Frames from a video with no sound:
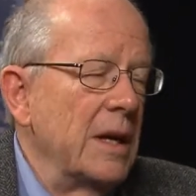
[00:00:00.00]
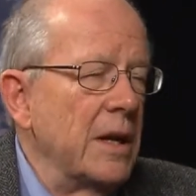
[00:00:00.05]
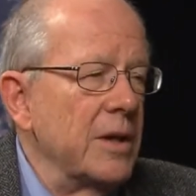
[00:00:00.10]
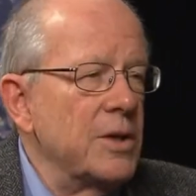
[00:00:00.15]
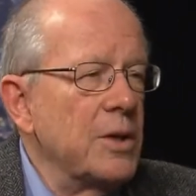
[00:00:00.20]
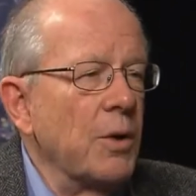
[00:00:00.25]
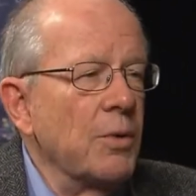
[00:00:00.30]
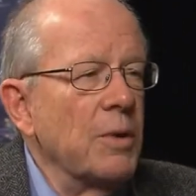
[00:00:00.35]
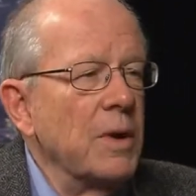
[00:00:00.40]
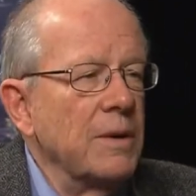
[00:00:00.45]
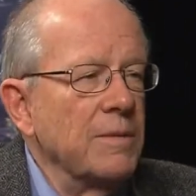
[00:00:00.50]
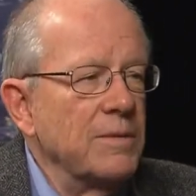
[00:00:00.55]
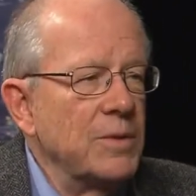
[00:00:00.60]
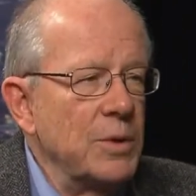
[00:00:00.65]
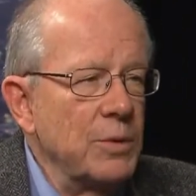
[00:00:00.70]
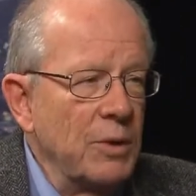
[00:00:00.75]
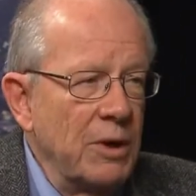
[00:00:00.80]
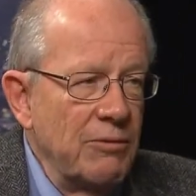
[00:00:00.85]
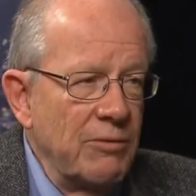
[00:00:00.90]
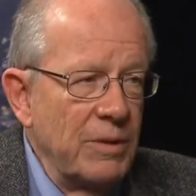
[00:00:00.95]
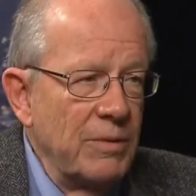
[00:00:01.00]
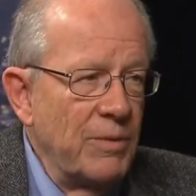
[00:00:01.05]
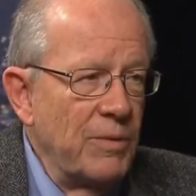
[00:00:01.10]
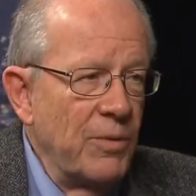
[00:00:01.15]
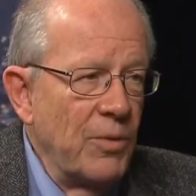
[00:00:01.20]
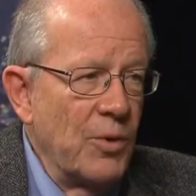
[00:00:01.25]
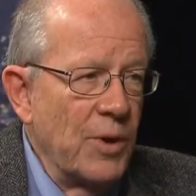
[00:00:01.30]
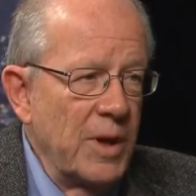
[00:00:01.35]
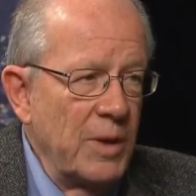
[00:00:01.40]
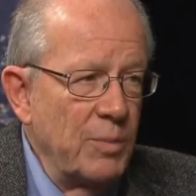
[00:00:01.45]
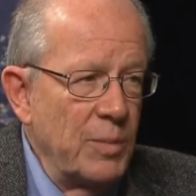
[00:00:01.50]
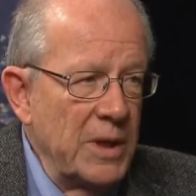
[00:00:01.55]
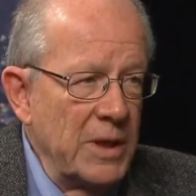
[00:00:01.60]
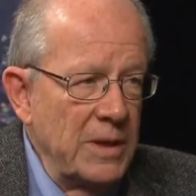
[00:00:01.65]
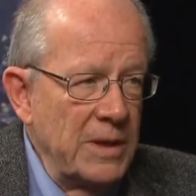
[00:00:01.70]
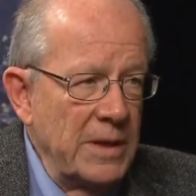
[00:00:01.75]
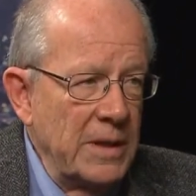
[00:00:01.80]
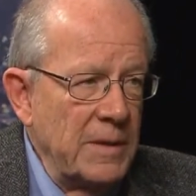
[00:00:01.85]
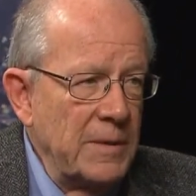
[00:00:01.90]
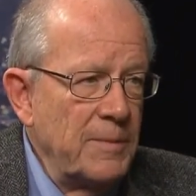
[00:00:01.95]
total of 240
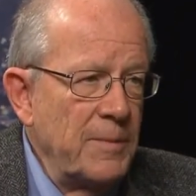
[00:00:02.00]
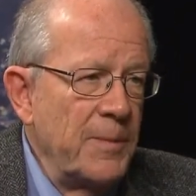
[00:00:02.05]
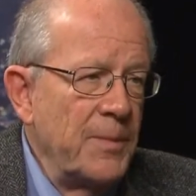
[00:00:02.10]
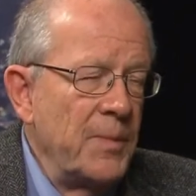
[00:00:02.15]
billion,